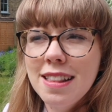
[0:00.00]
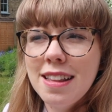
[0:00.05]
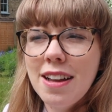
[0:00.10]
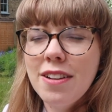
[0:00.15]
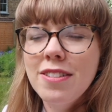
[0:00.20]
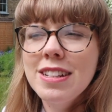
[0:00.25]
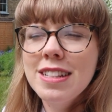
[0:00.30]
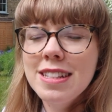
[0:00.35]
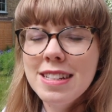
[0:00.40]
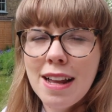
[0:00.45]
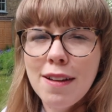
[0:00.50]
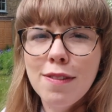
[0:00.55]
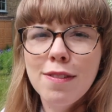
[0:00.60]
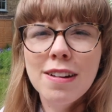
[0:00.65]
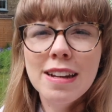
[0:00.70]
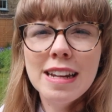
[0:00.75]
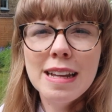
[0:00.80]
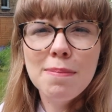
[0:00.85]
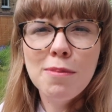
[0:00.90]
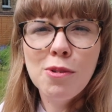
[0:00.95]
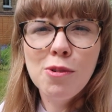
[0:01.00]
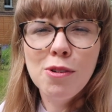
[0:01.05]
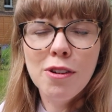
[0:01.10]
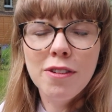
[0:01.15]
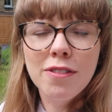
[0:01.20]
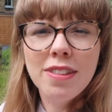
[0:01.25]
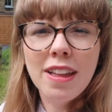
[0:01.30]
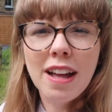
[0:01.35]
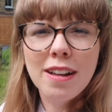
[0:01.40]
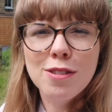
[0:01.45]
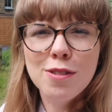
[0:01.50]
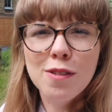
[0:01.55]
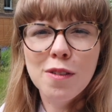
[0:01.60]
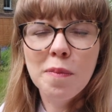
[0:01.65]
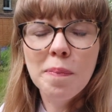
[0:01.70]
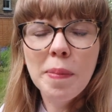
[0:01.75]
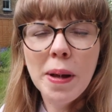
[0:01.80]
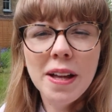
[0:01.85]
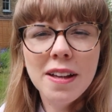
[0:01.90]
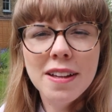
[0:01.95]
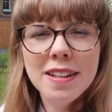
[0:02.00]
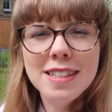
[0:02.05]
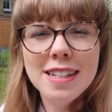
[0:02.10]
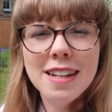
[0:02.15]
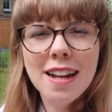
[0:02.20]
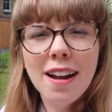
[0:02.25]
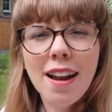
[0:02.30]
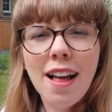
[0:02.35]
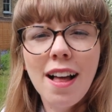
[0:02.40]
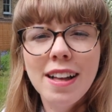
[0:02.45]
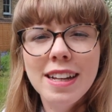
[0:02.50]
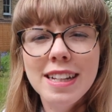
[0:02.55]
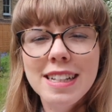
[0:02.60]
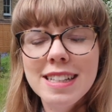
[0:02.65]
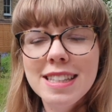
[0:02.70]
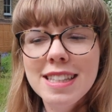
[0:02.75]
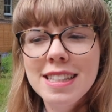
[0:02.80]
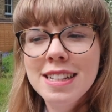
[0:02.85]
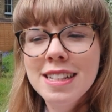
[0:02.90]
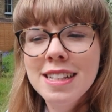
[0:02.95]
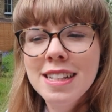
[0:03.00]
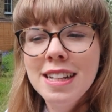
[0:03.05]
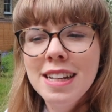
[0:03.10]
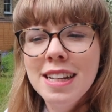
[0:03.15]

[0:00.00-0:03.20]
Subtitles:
there is definitely more of that sort of personalized,